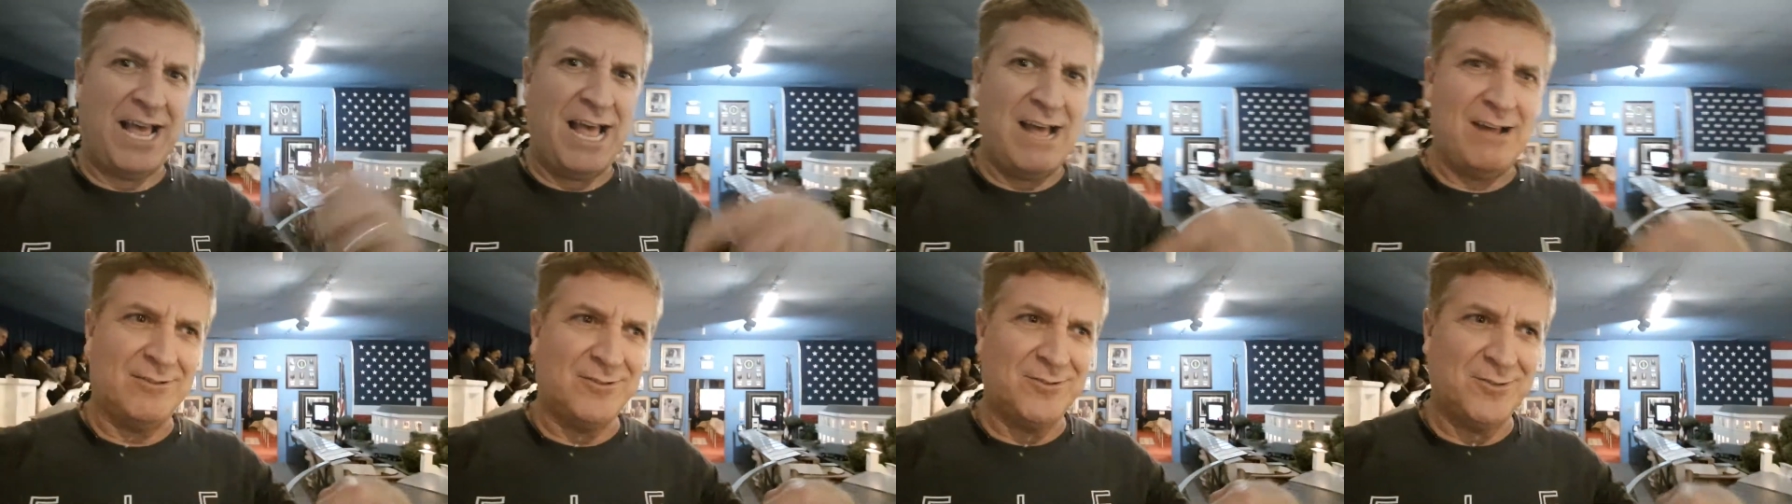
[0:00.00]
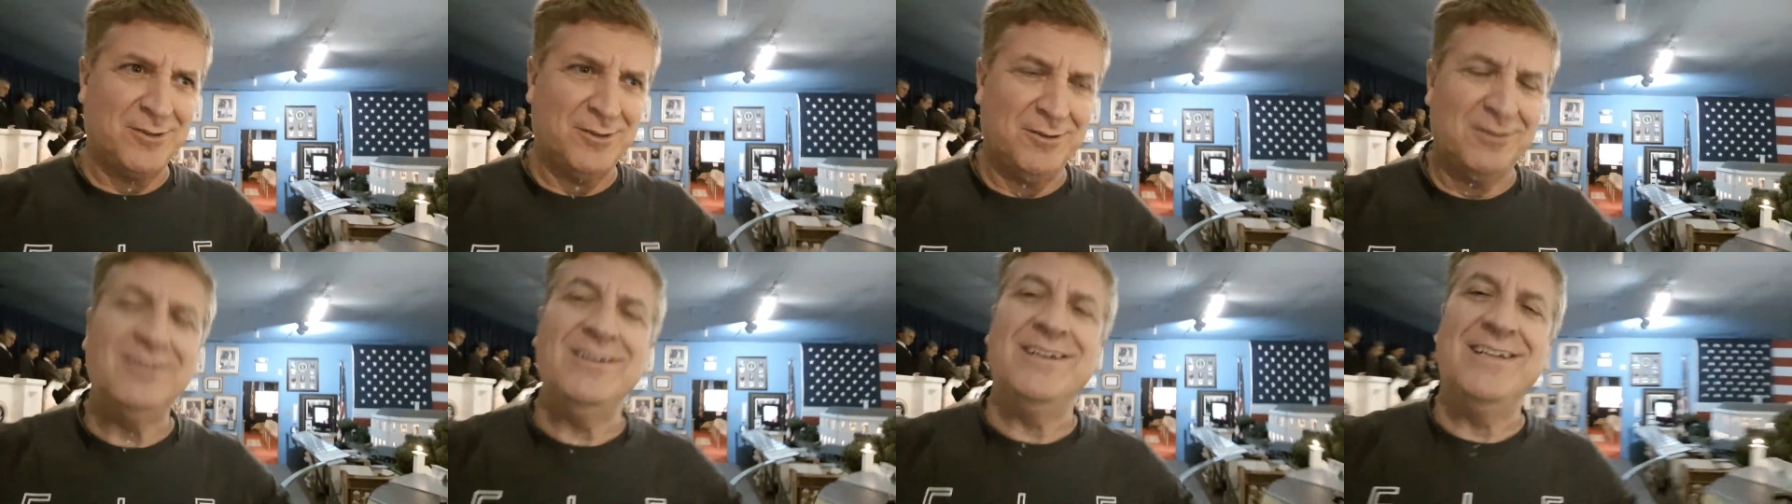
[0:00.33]

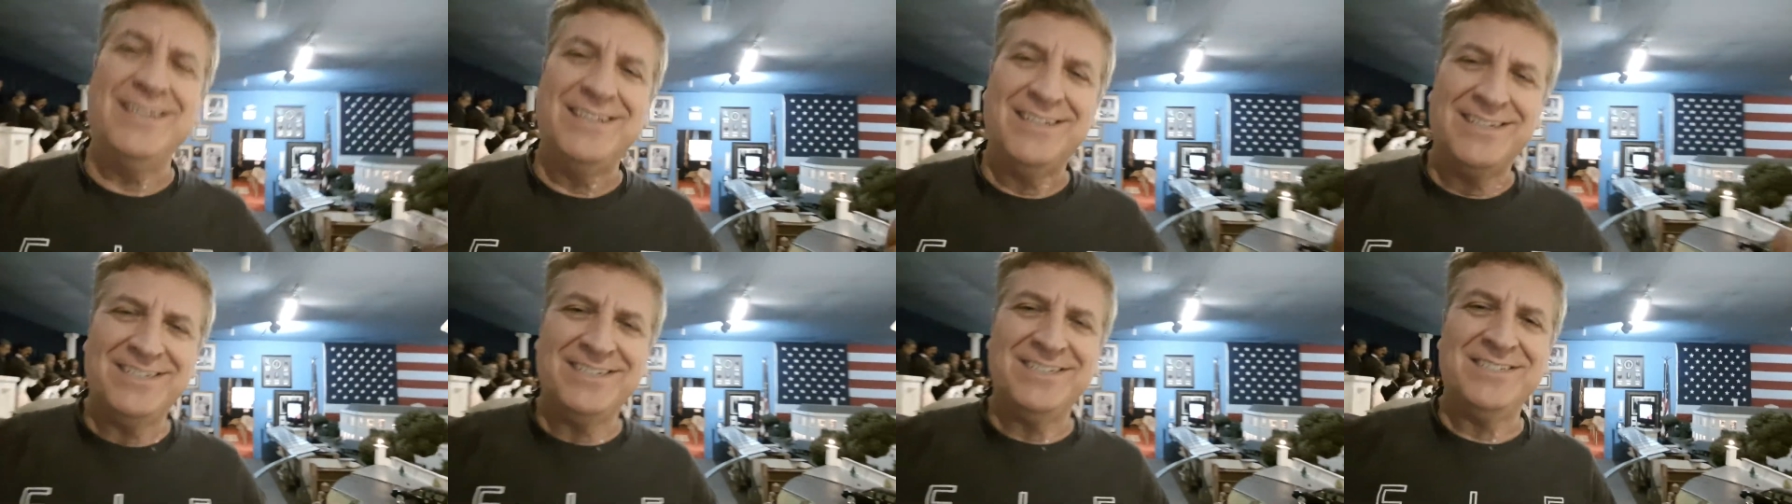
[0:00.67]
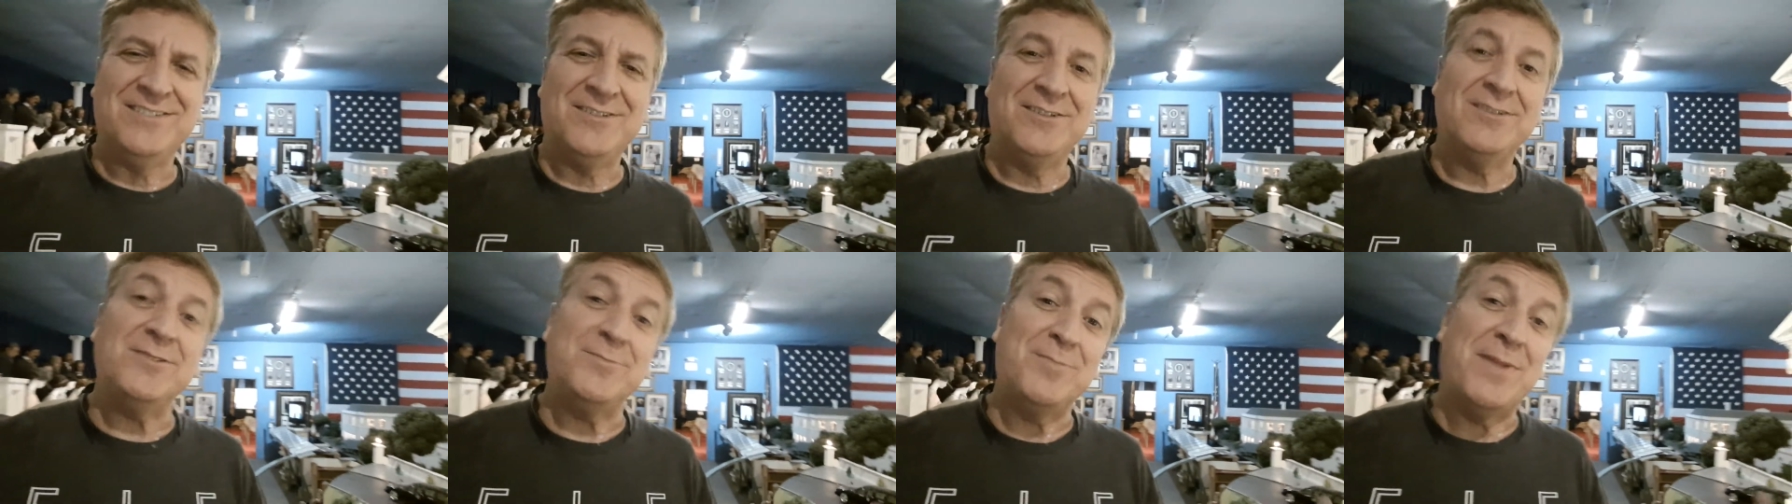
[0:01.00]
outro. So
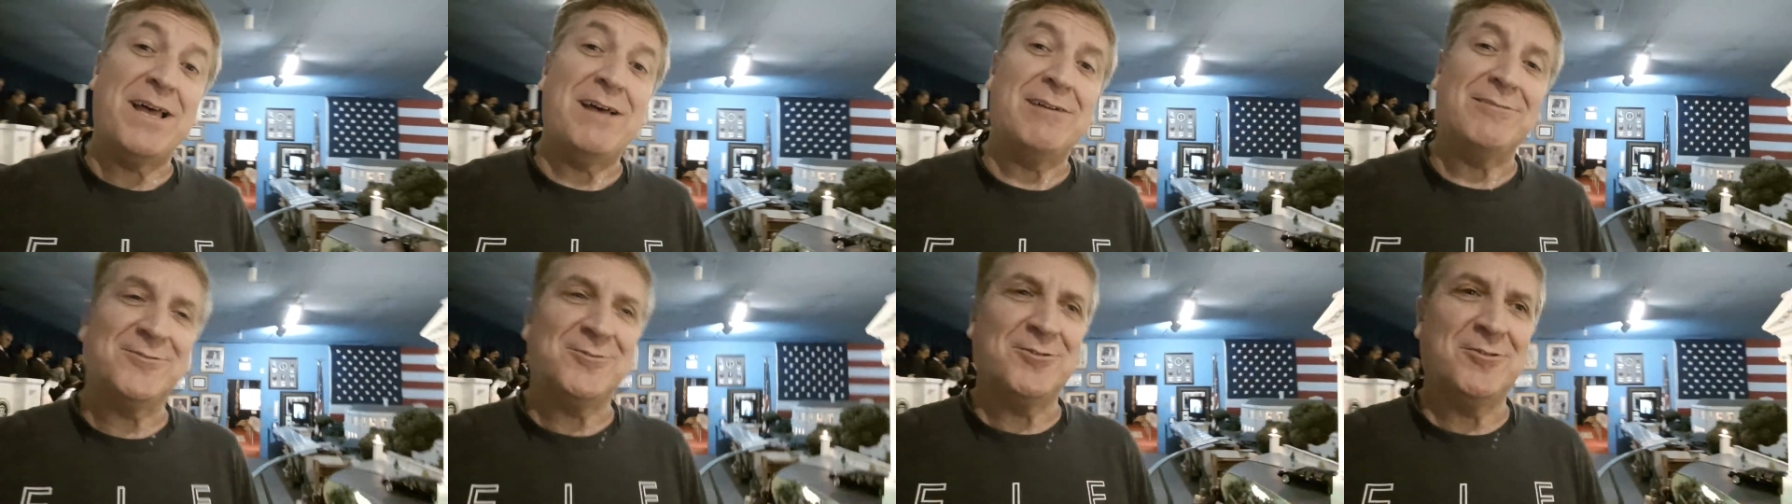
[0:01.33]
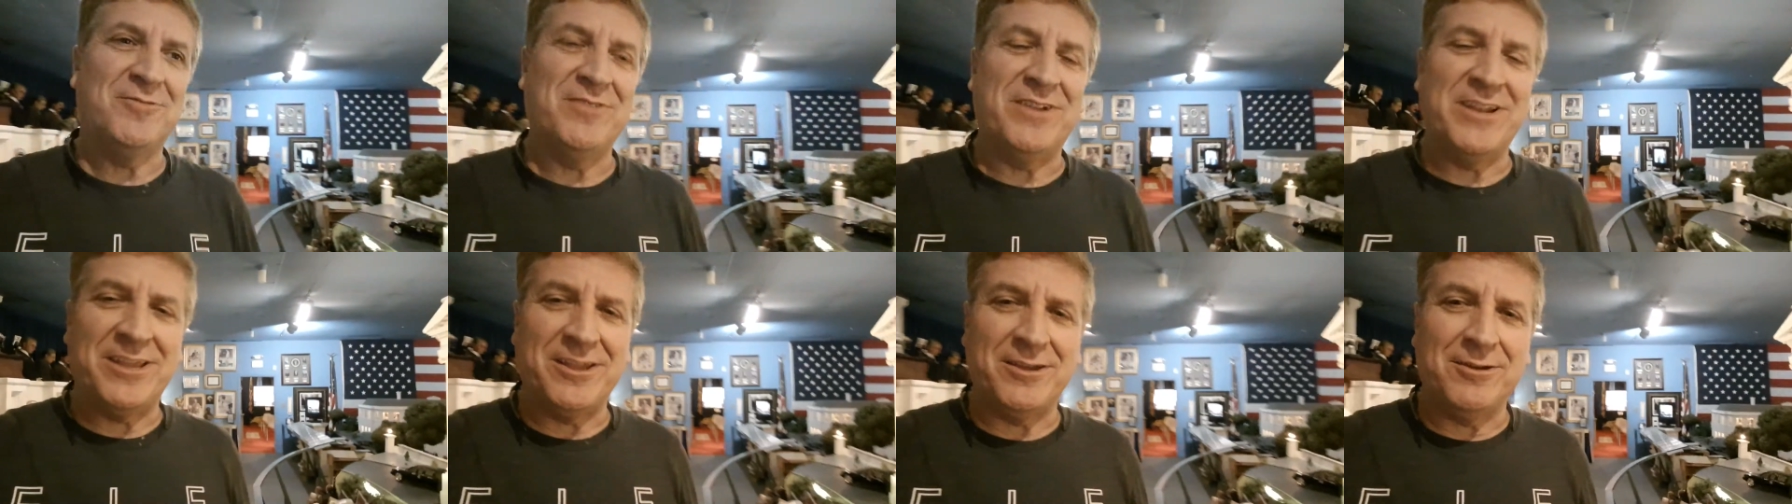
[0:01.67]
this is my outro
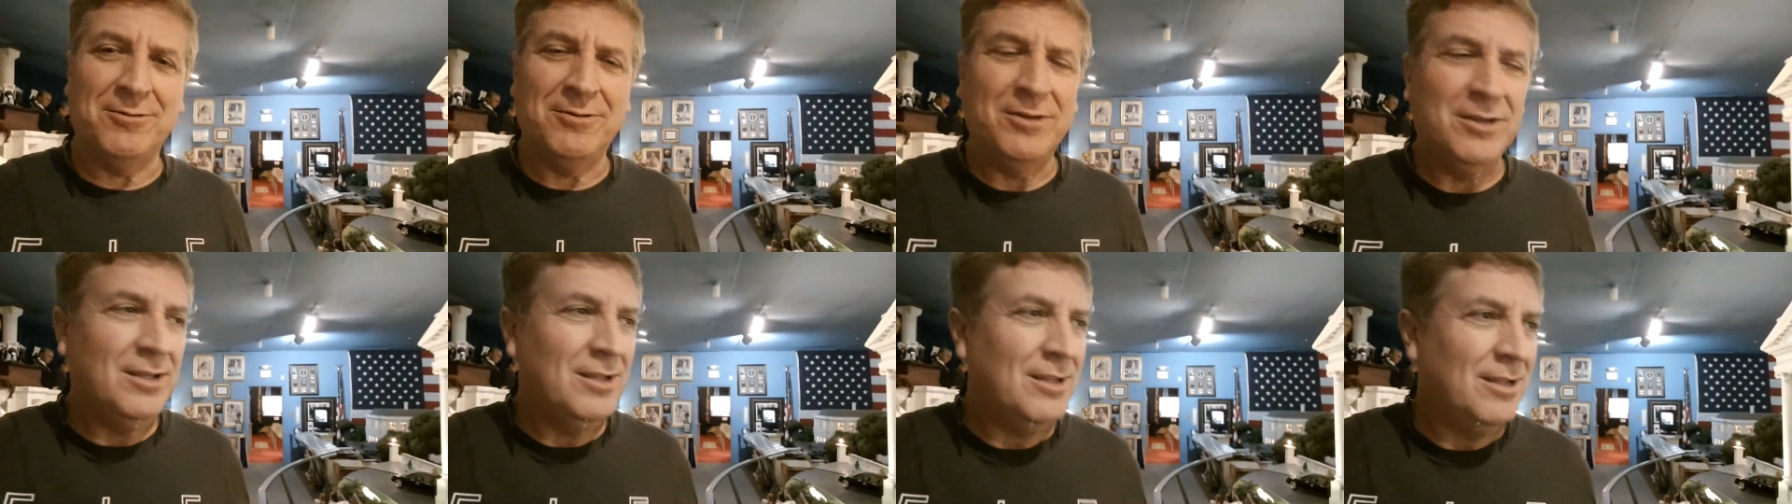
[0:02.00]
video.